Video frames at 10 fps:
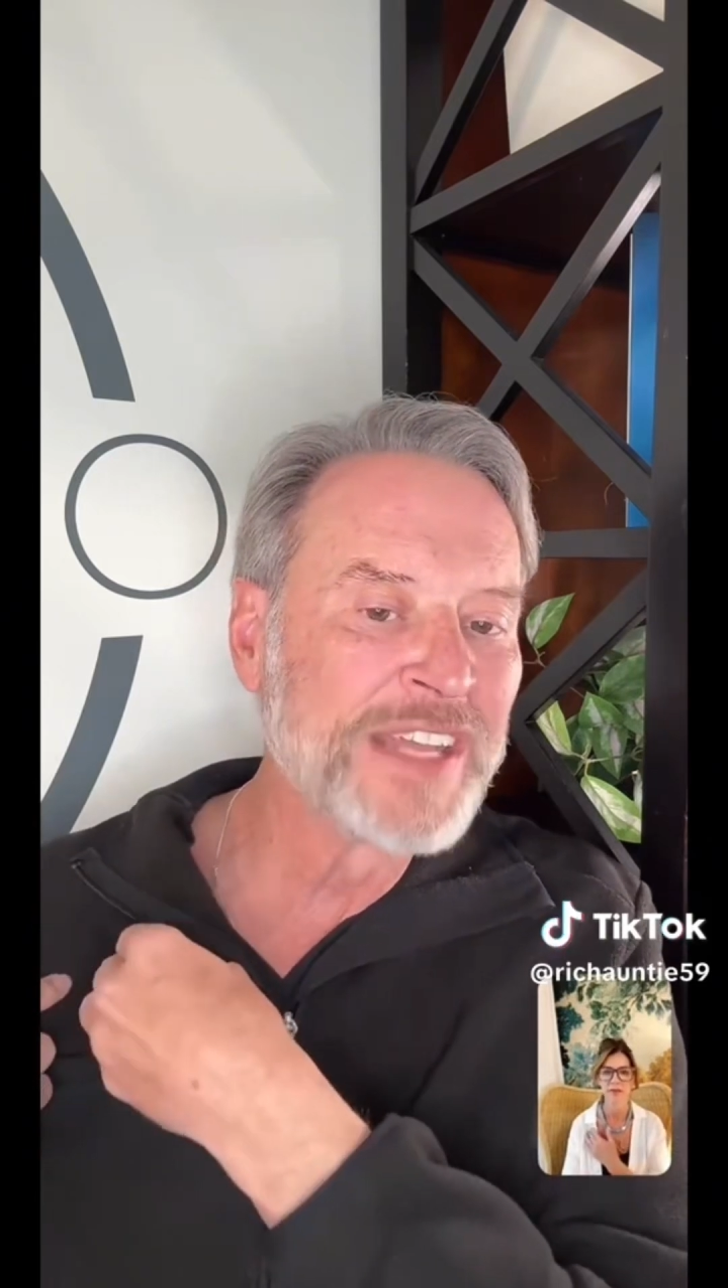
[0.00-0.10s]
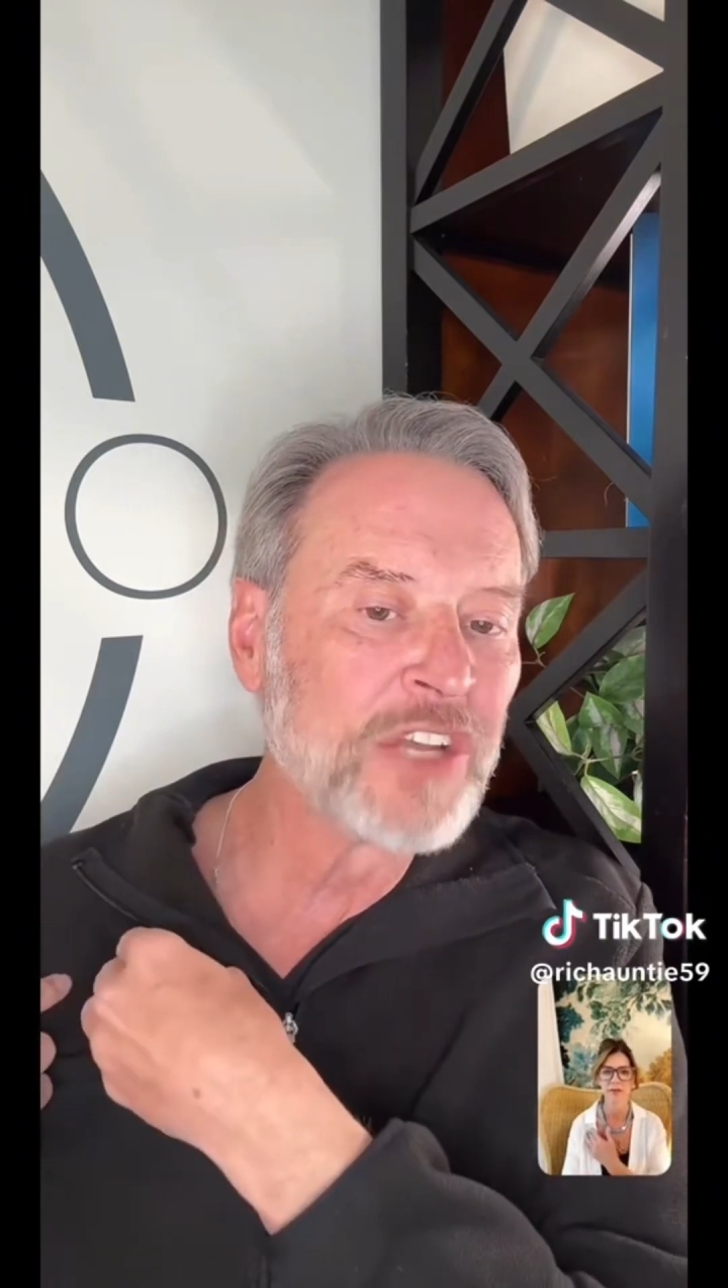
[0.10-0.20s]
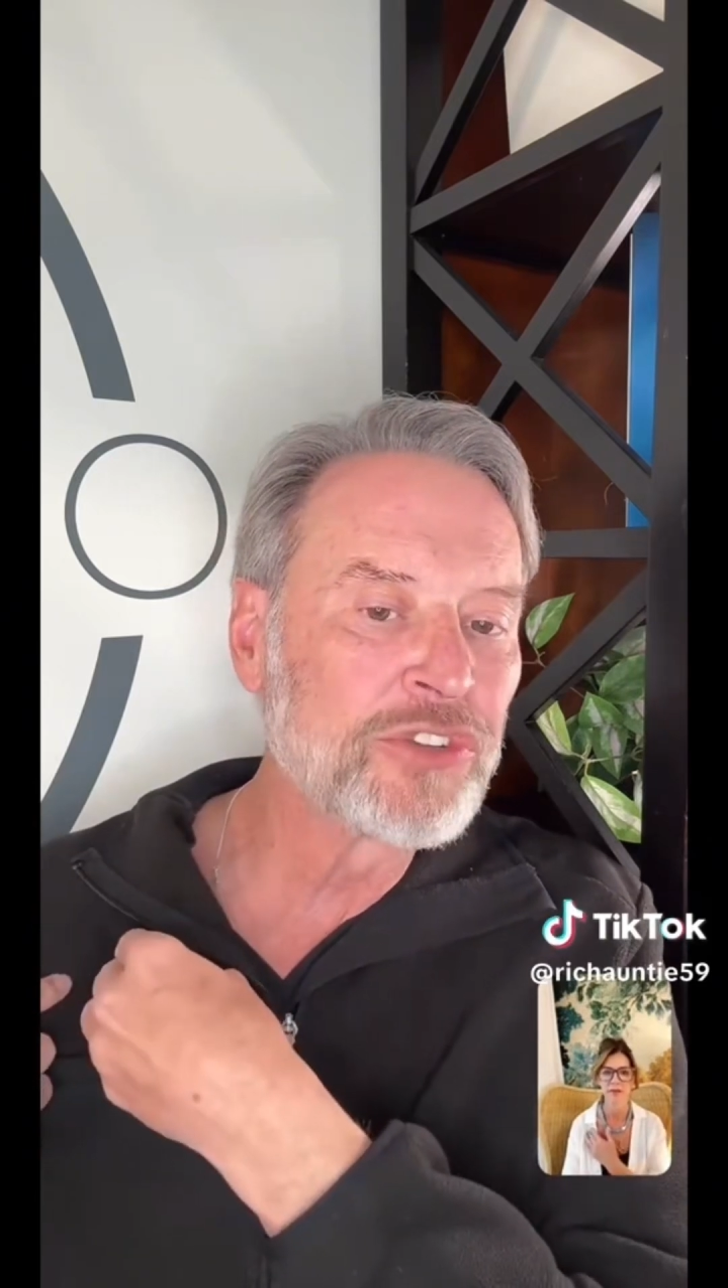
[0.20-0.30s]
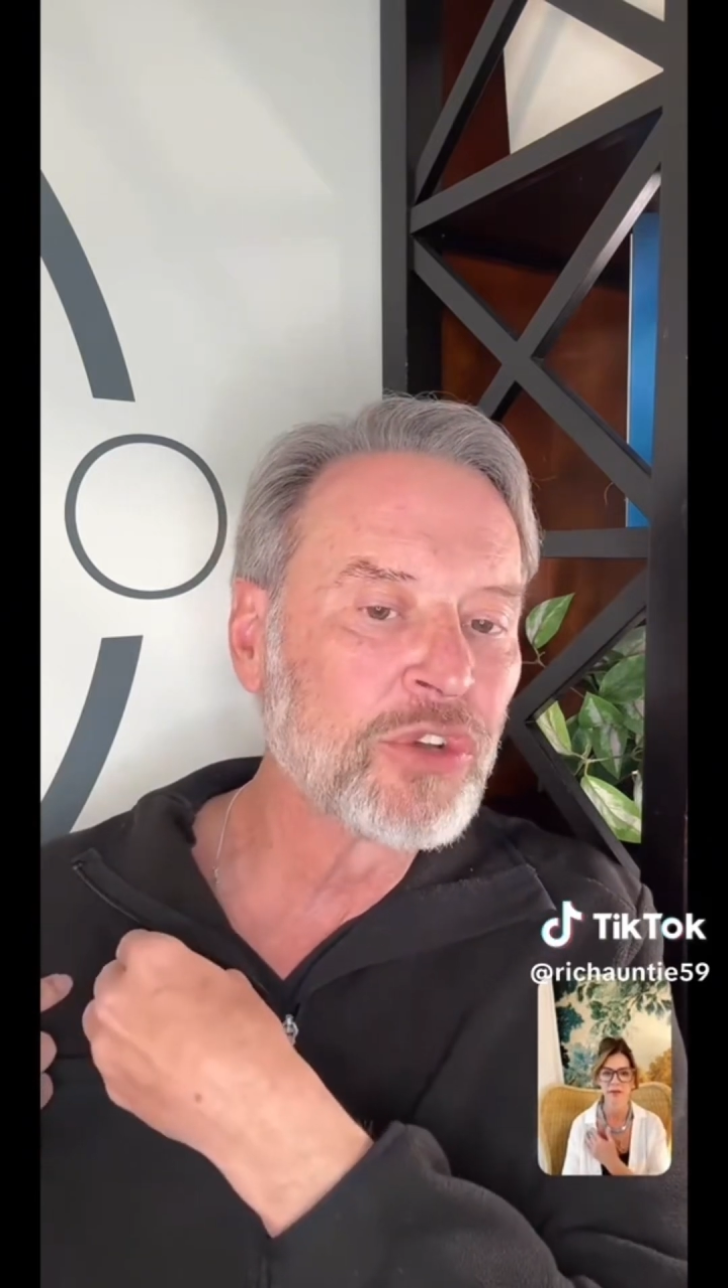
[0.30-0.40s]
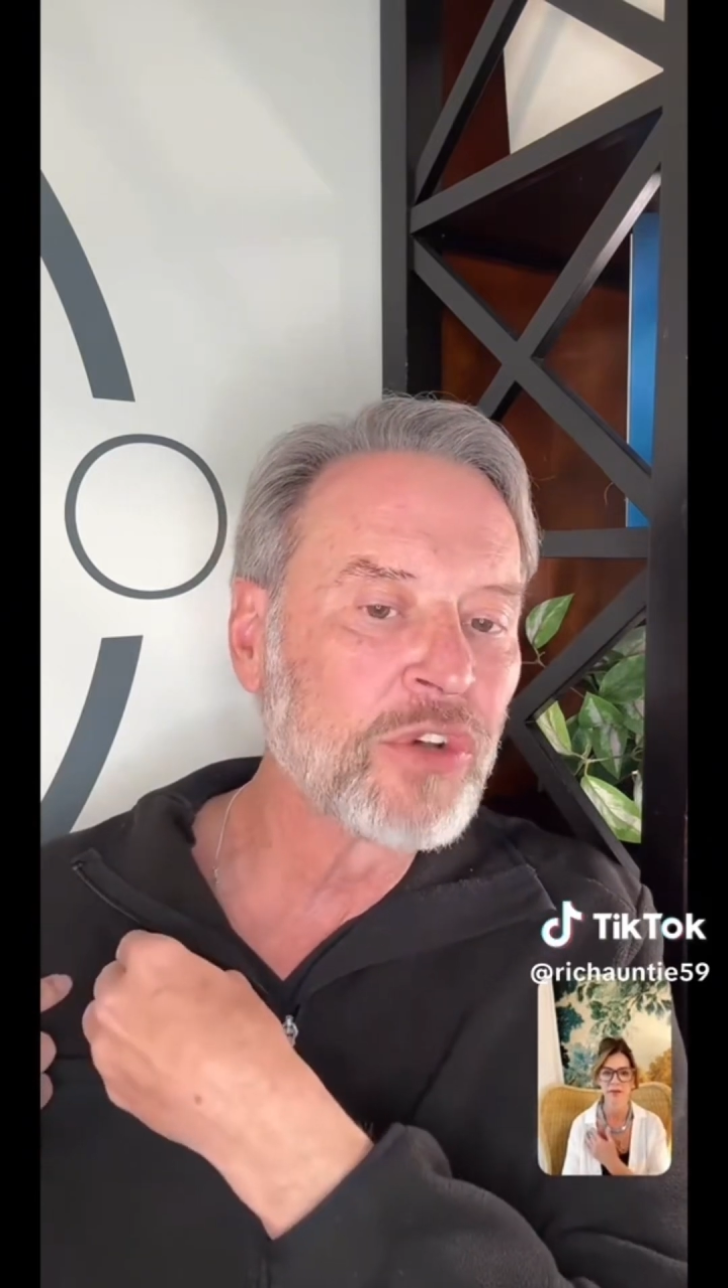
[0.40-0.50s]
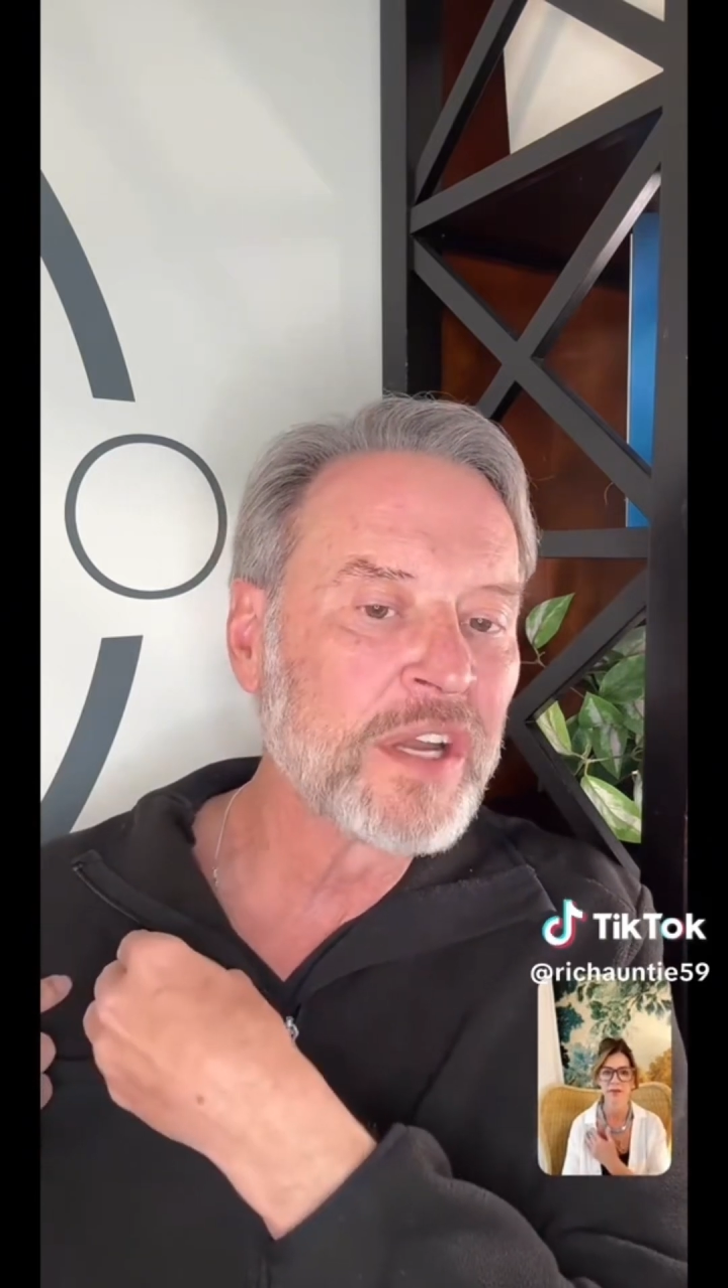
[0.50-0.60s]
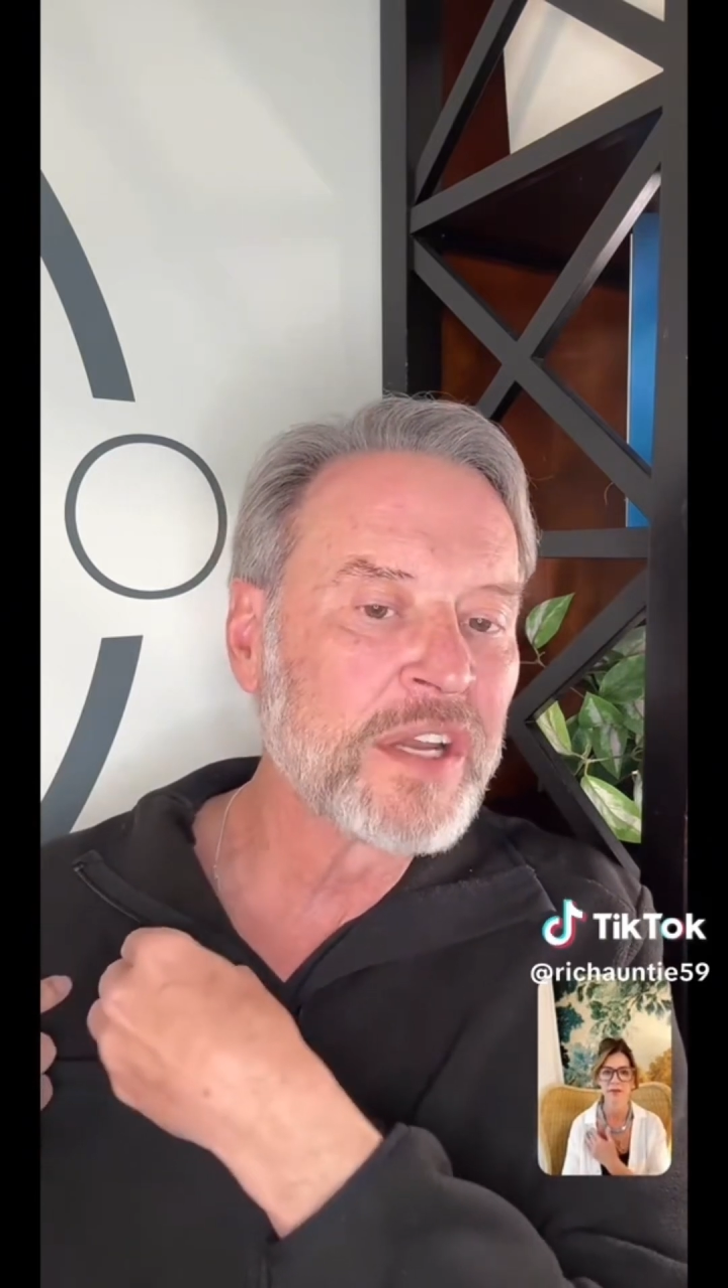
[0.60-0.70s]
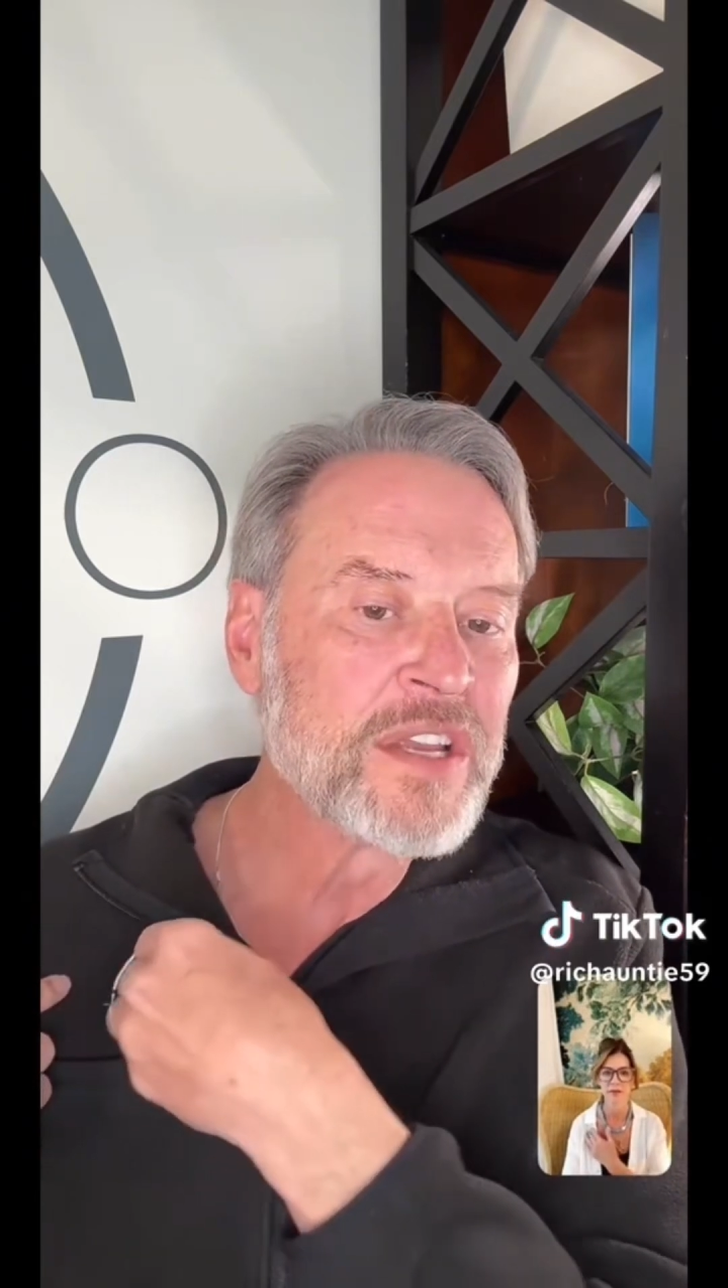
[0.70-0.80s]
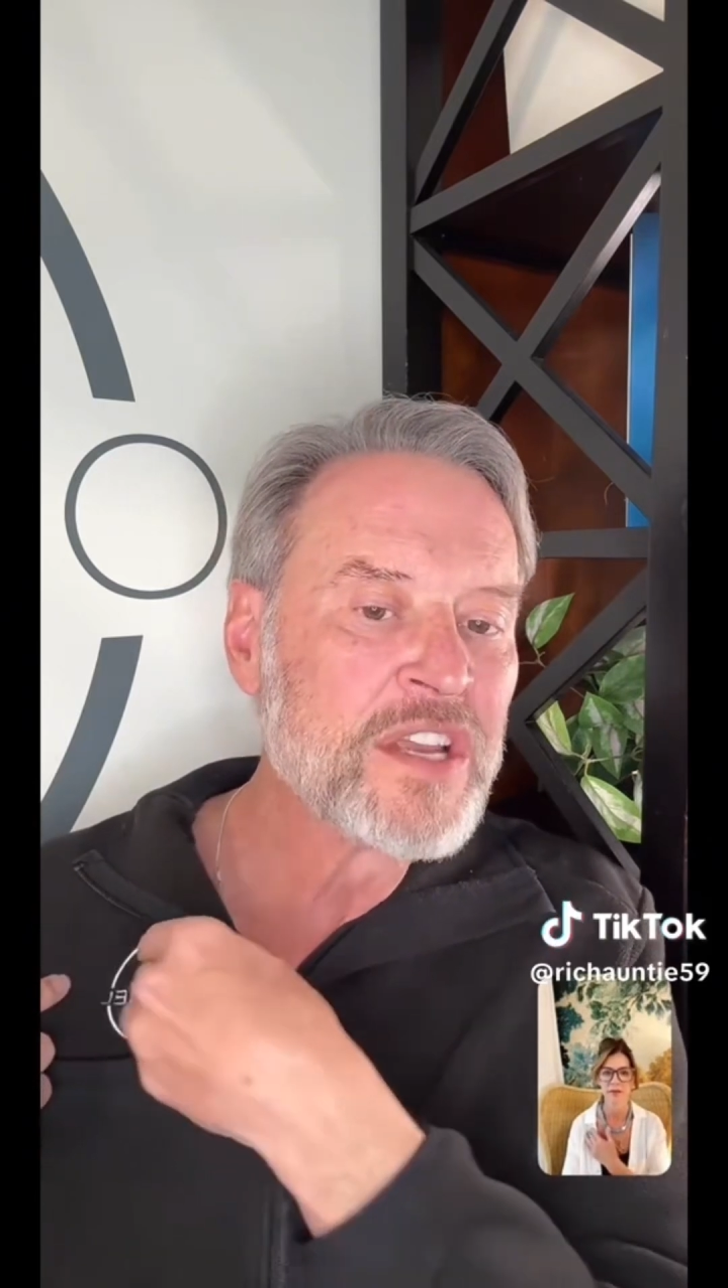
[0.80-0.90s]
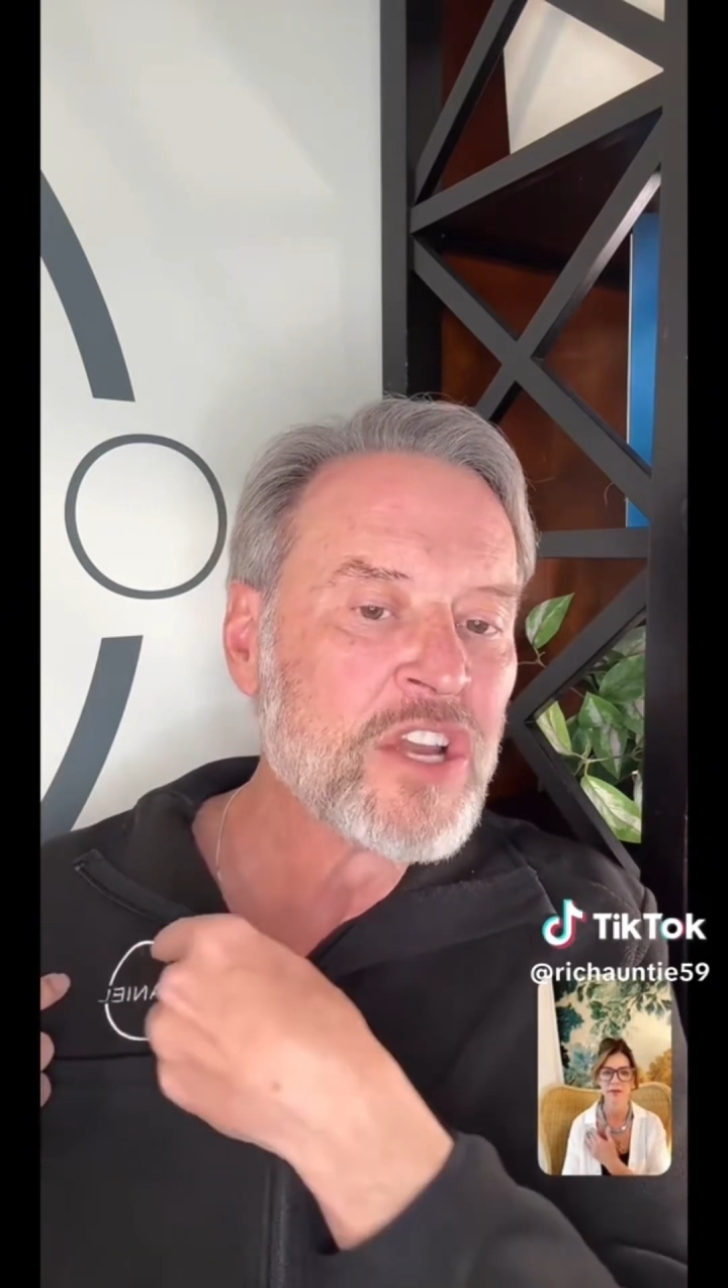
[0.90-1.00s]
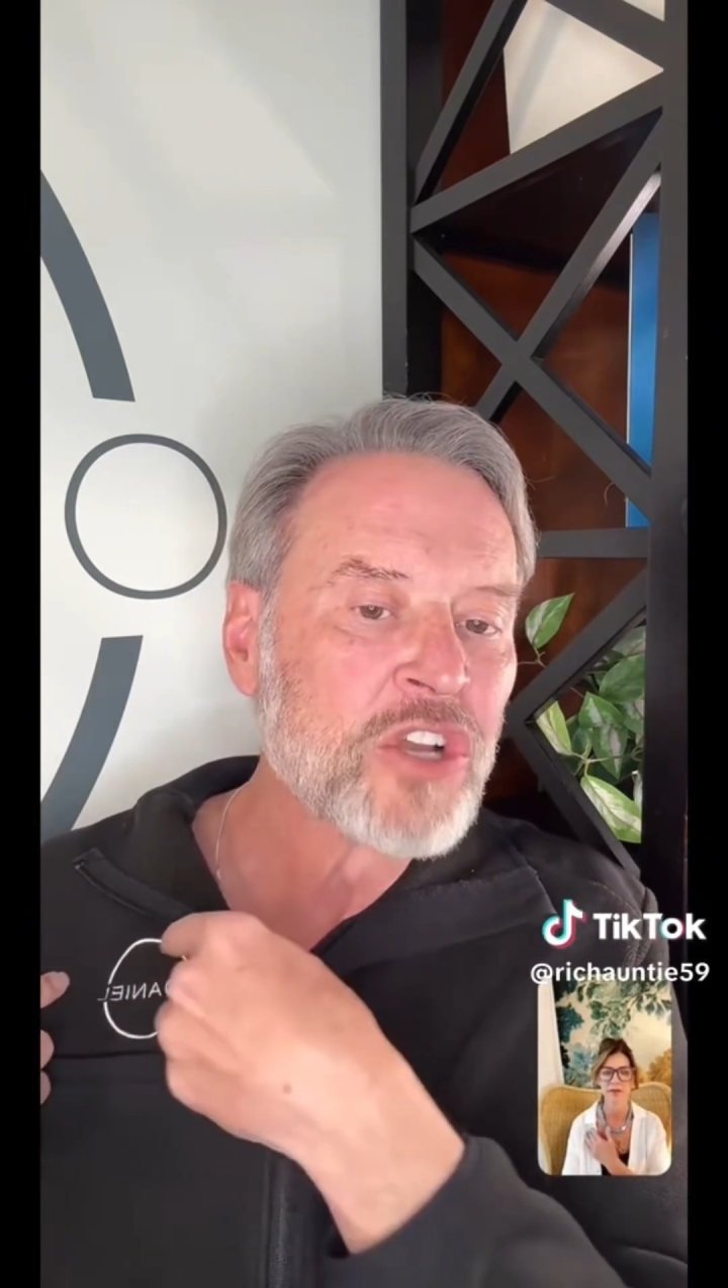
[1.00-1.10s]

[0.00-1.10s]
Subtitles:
deltoid,